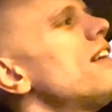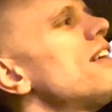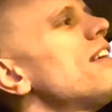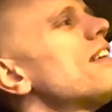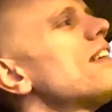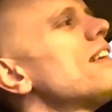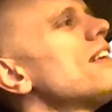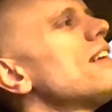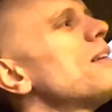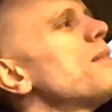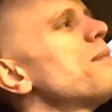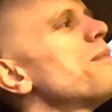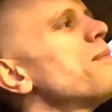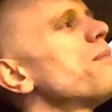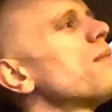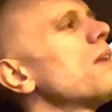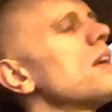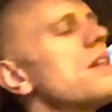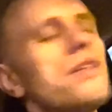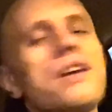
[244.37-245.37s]

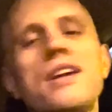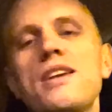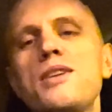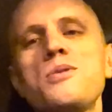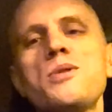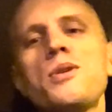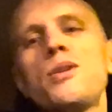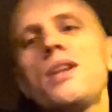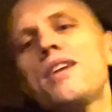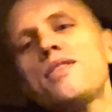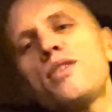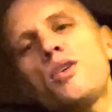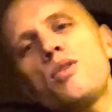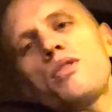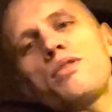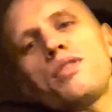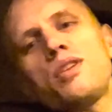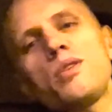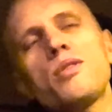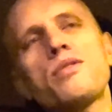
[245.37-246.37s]
And thank you to Live
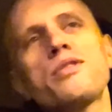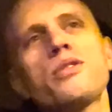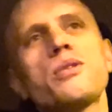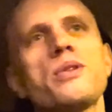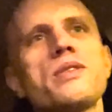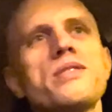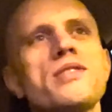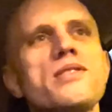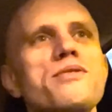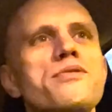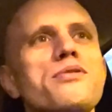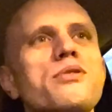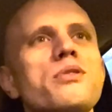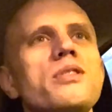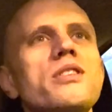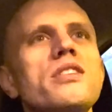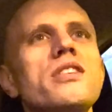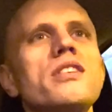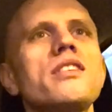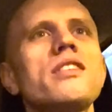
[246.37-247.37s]
Overflow, of course,
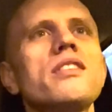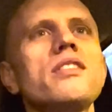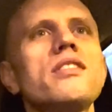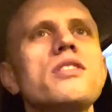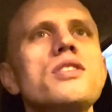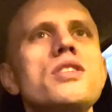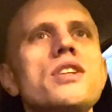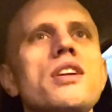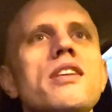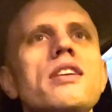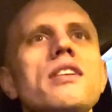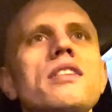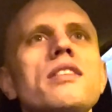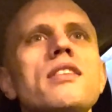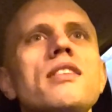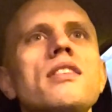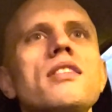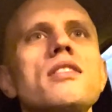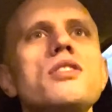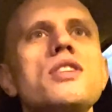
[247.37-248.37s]
for sharing
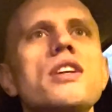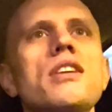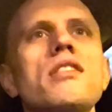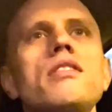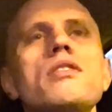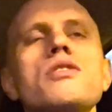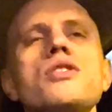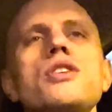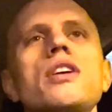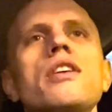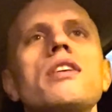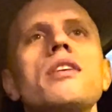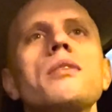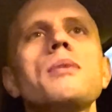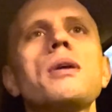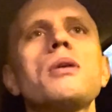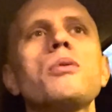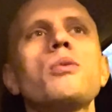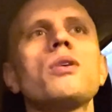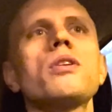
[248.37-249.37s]
the channel and sharing
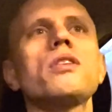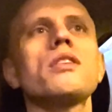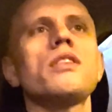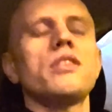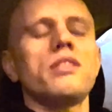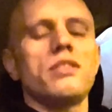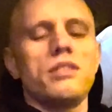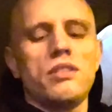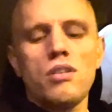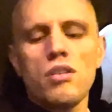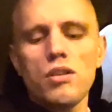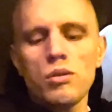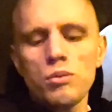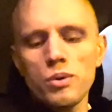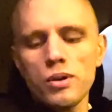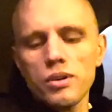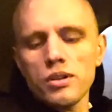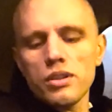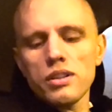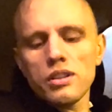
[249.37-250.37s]
my work and our
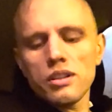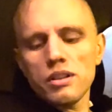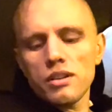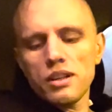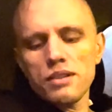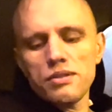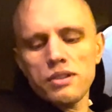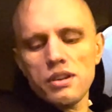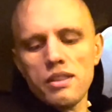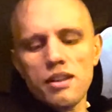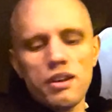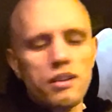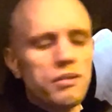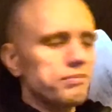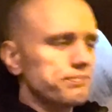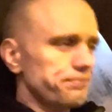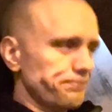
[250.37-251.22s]
work and everything.